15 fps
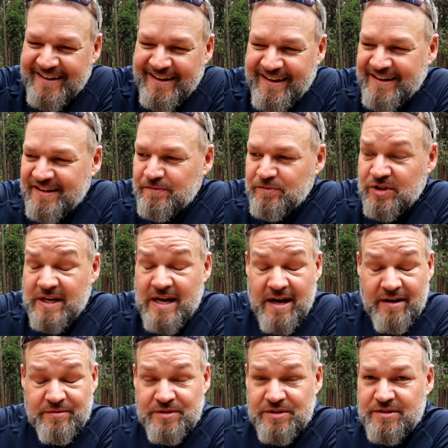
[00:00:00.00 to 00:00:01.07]
The
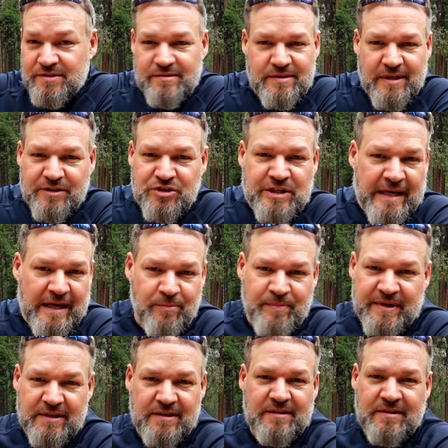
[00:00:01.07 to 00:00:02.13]
guy was a
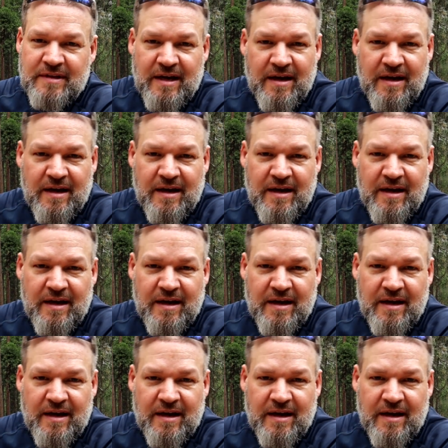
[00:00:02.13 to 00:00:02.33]
champion.